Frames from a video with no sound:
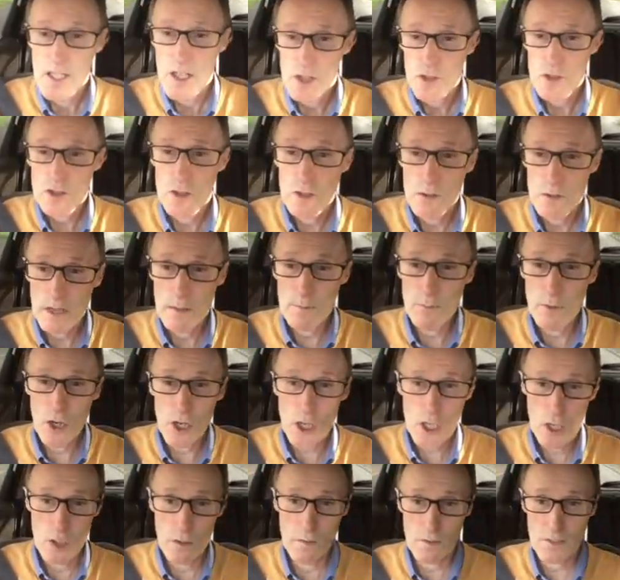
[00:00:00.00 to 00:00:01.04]
So I'm not
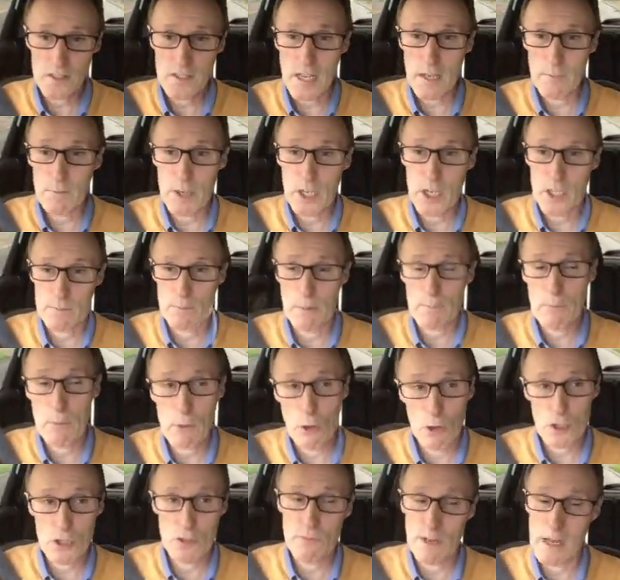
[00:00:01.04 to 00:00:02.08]
going to overtake because I'm
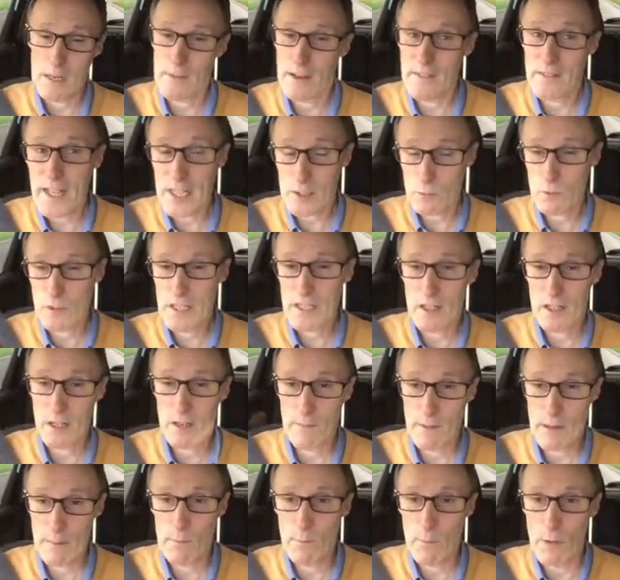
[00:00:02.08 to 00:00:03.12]
approaching a roundabout. And that's what you got to
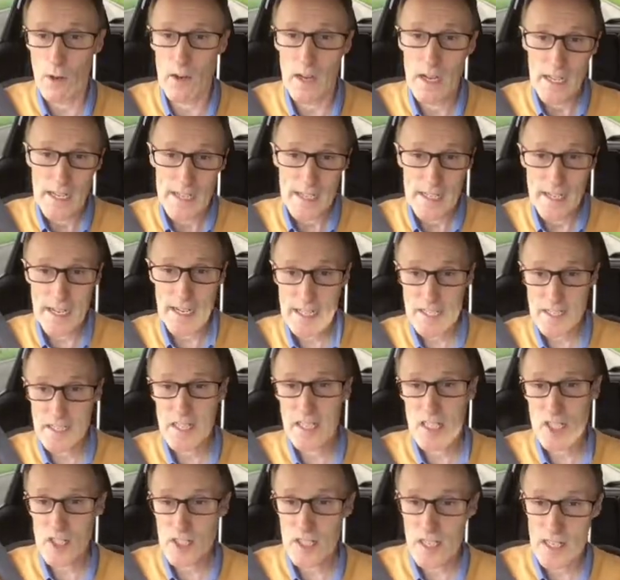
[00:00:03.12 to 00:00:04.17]
remember. I can see
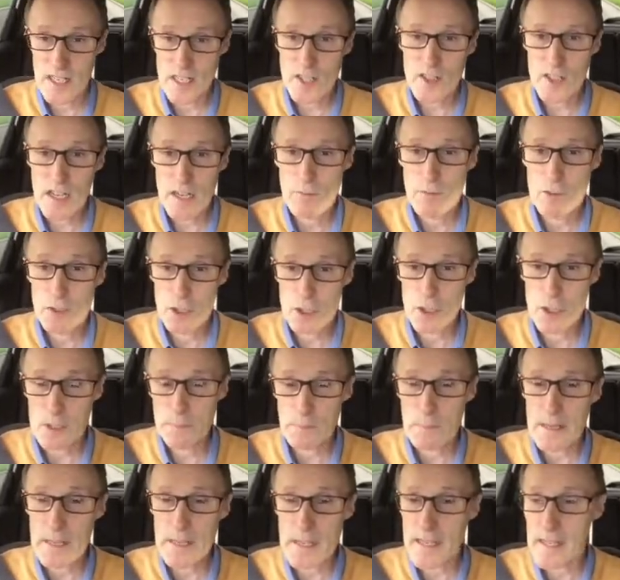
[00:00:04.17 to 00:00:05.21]
the sign saying reduce
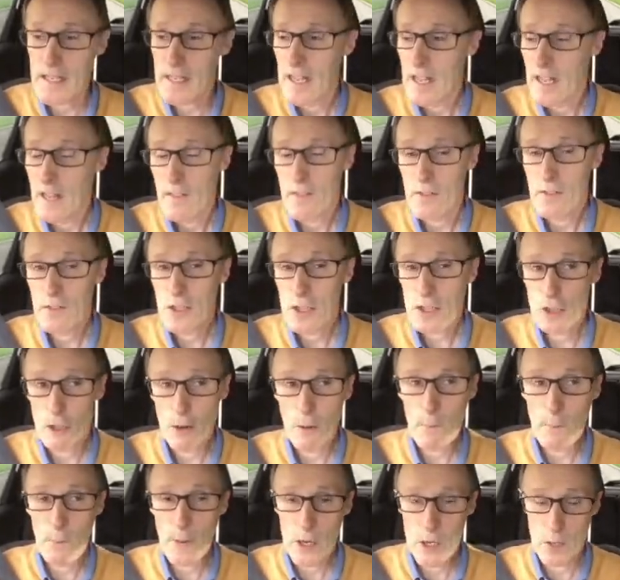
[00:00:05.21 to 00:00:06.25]
speed. There's no
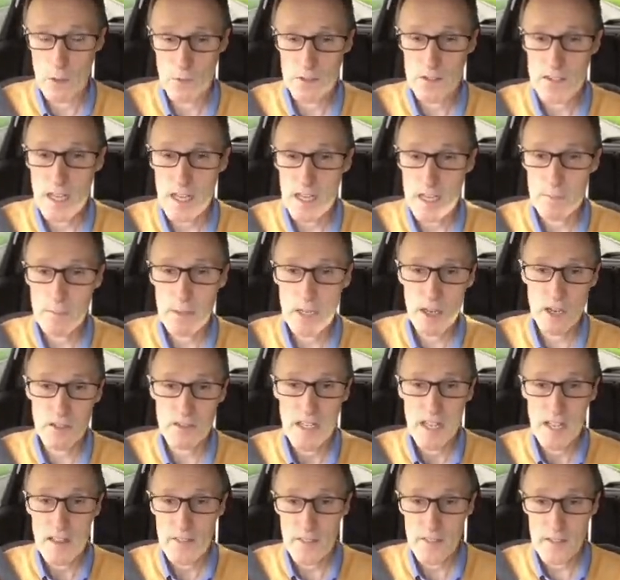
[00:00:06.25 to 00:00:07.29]
point overtaking because
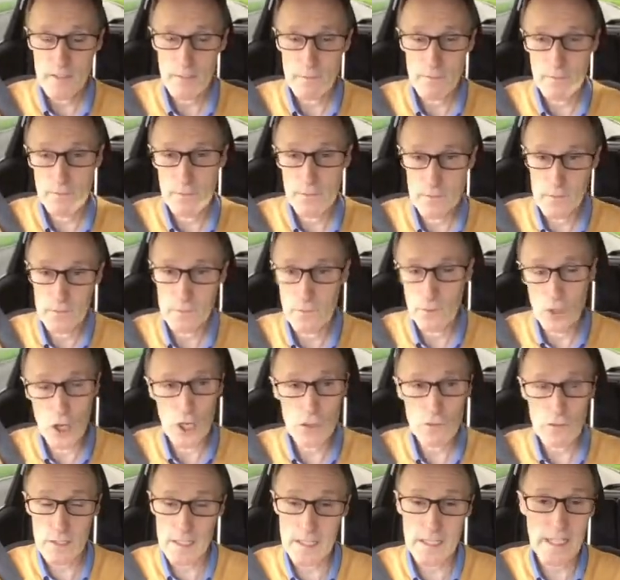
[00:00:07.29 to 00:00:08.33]

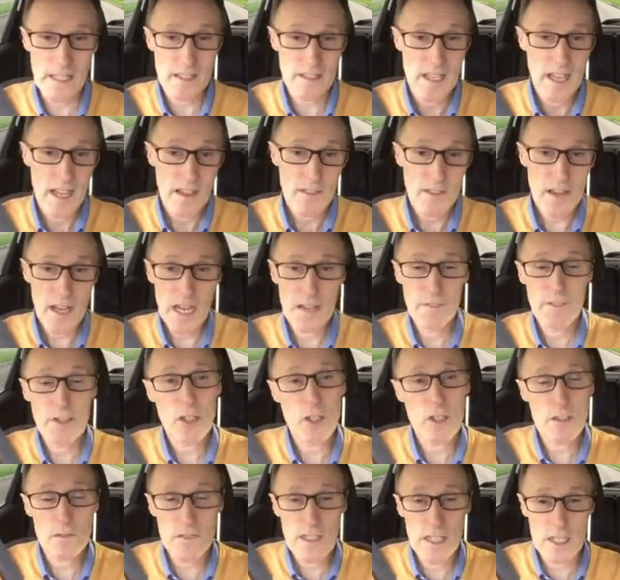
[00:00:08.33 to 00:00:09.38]
first thing is that heavy
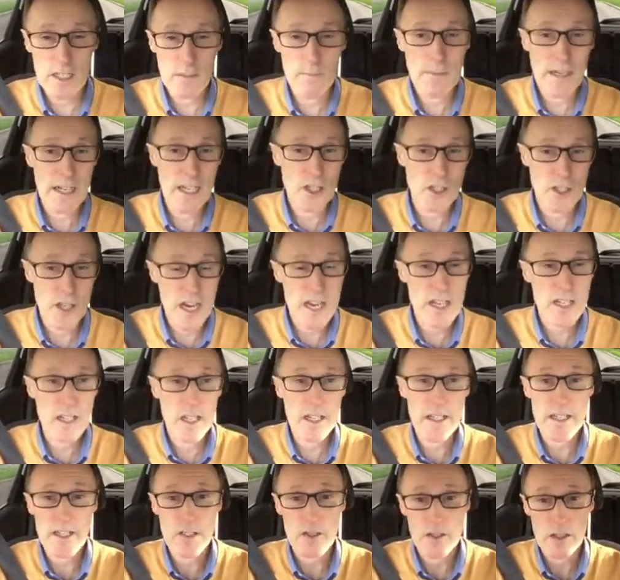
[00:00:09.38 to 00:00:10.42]
goods vehicle might change
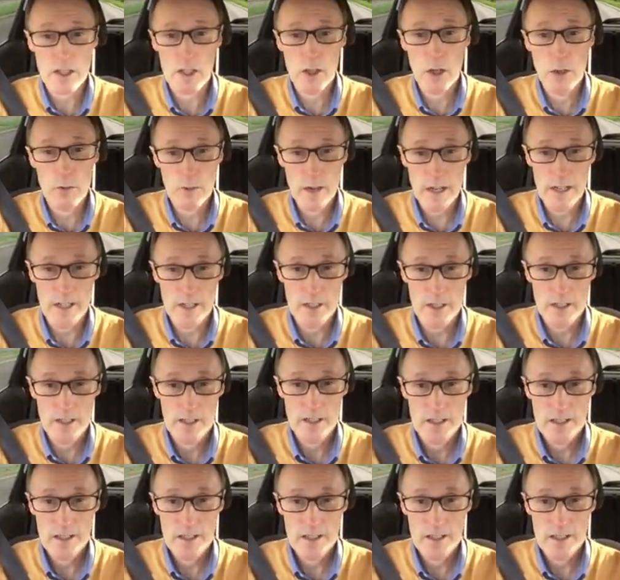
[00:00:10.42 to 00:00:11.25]
lanes and go right.